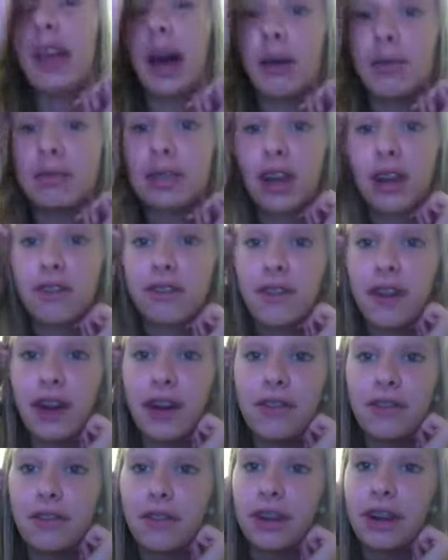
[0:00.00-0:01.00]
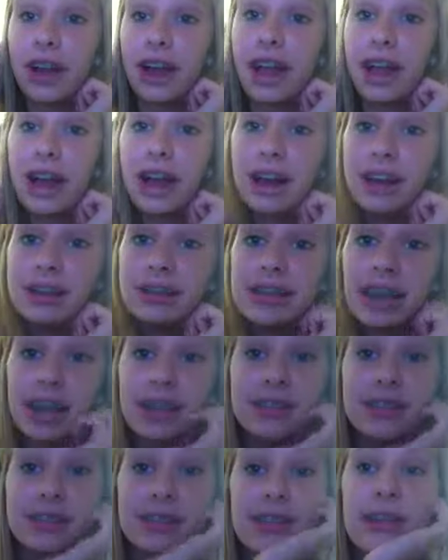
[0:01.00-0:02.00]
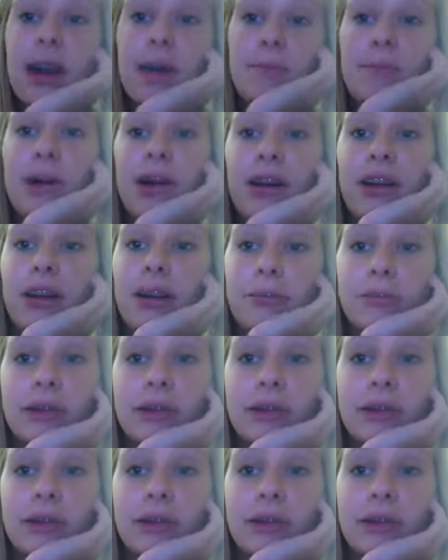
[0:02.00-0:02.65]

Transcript: that was our fail for a uh, dancey time party,